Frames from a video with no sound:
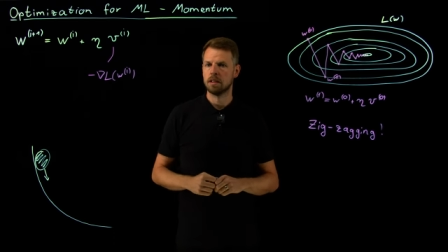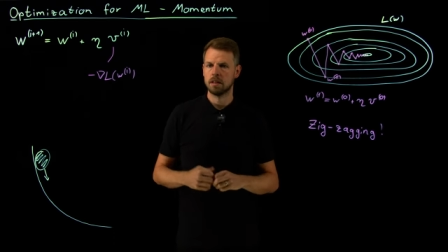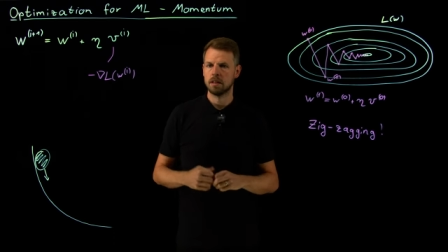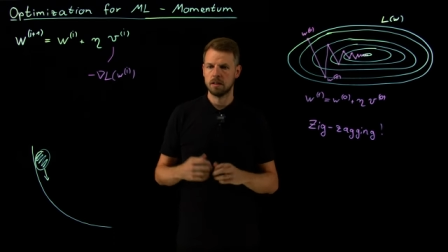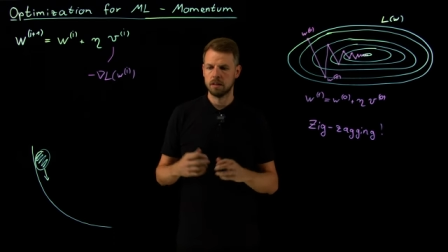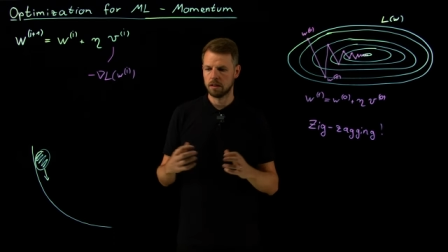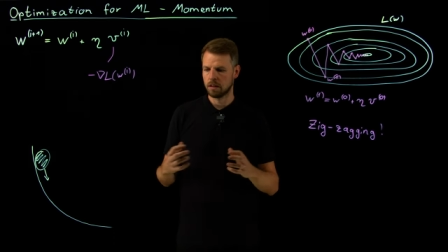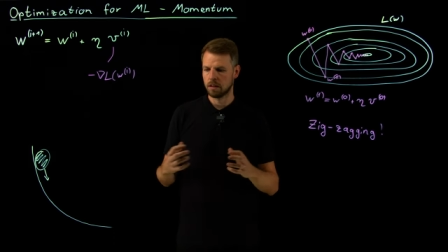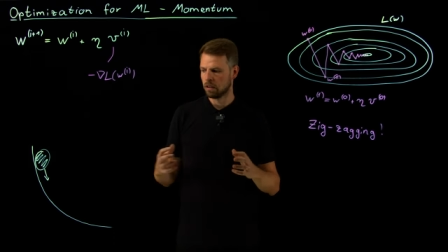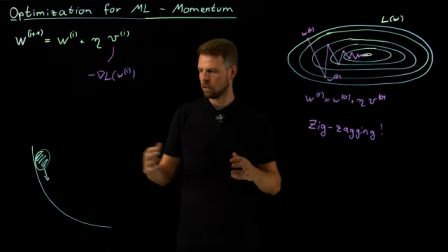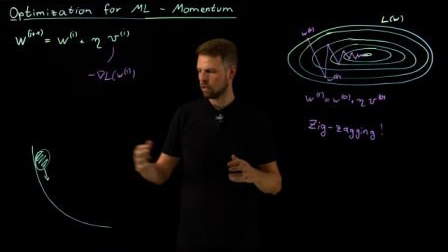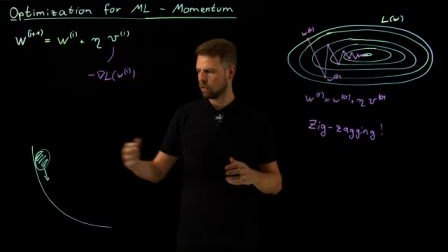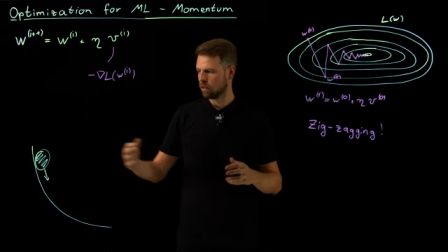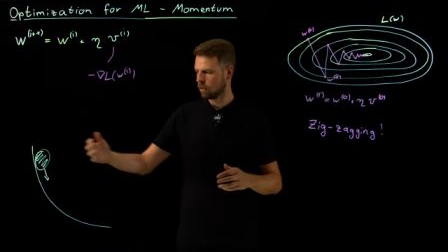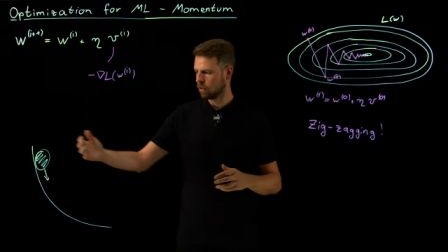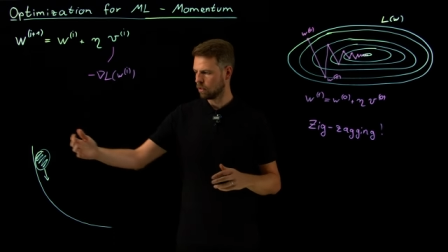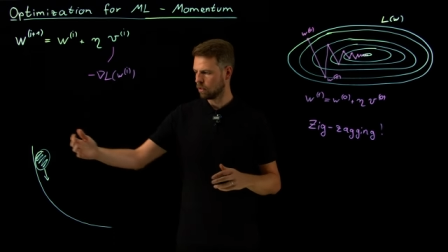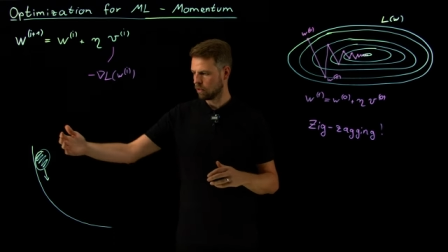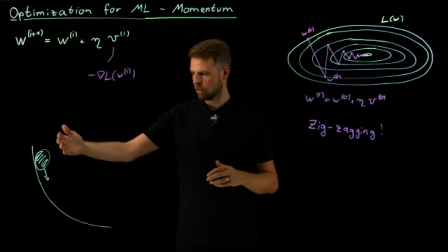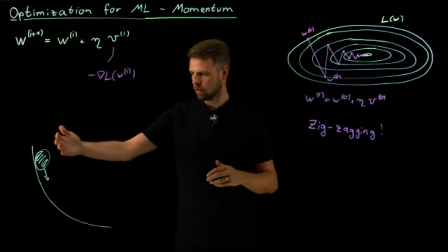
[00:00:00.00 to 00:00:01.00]
the
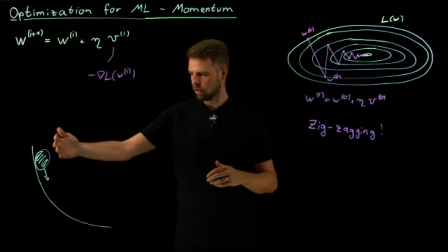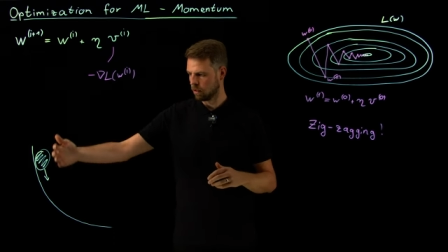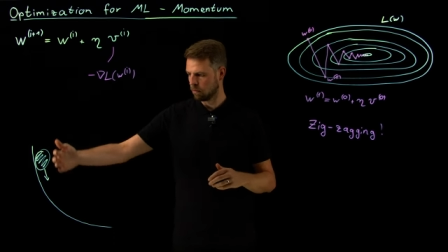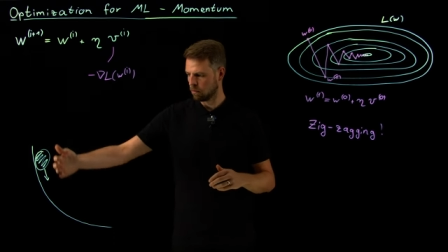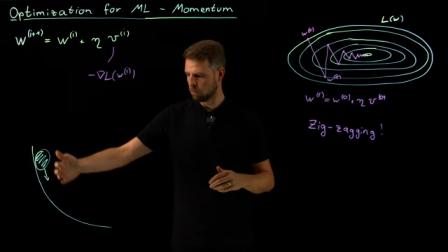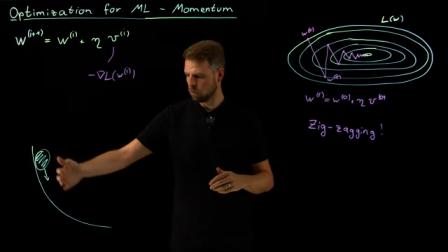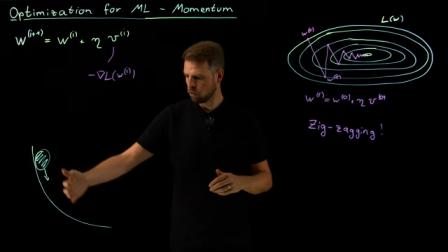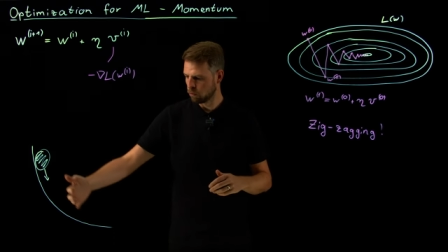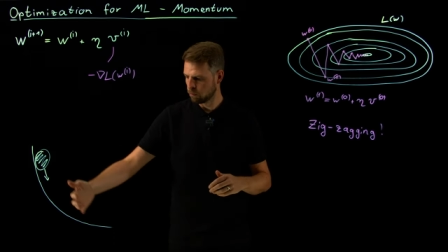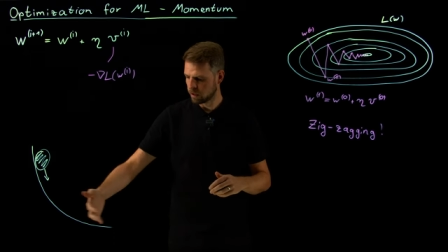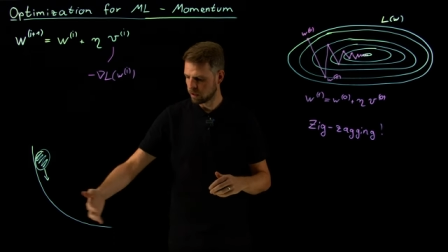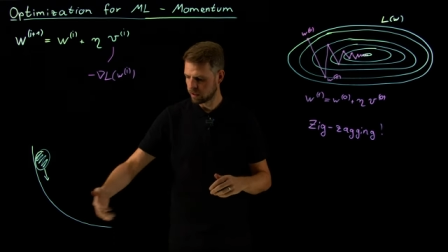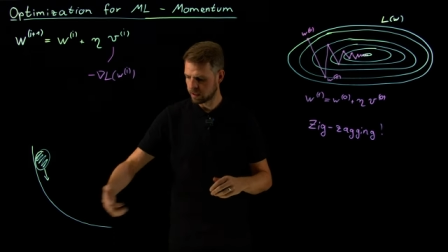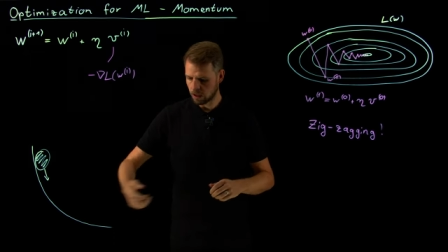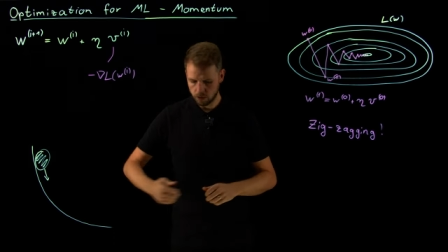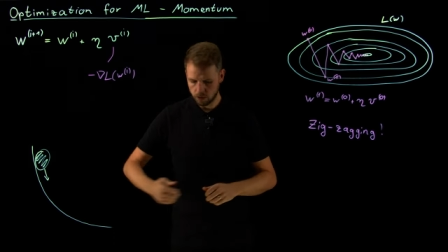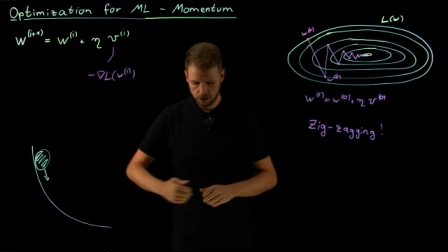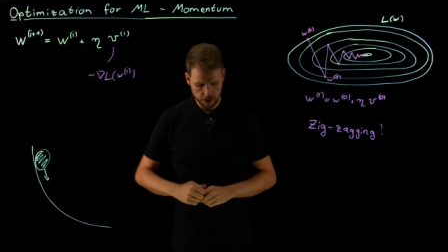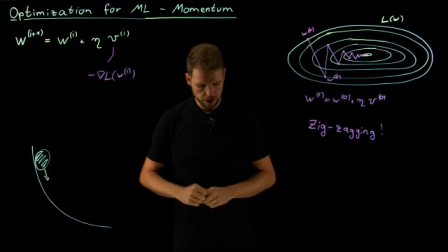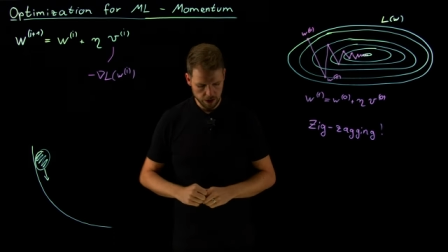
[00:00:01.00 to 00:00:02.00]
the movement
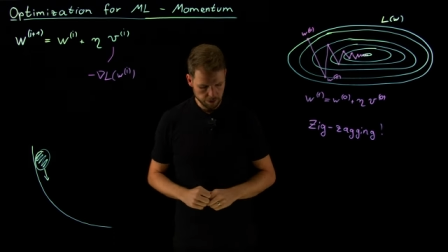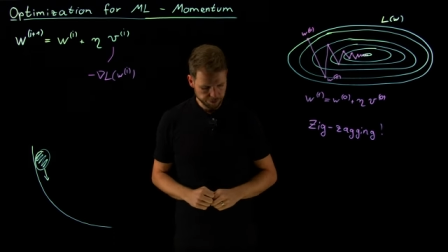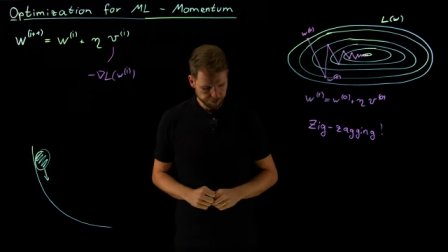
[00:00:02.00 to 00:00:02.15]
downhill.